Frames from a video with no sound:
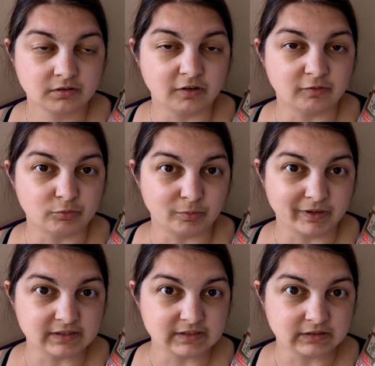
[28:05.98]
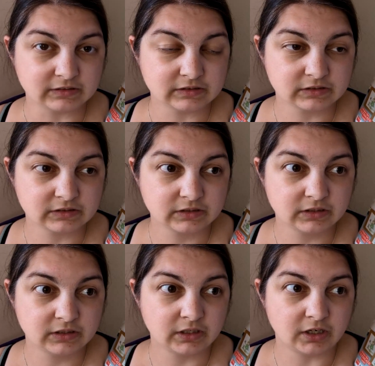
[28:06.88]
of more magazines,
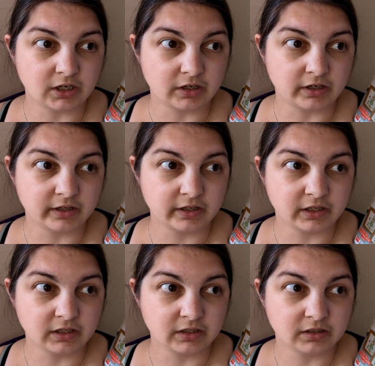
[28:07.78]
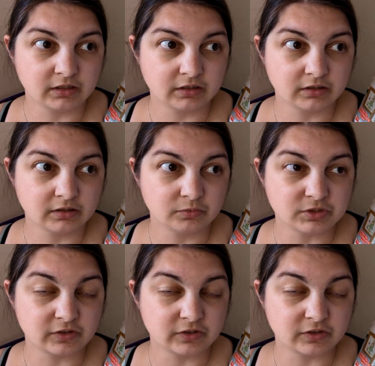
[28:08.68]
which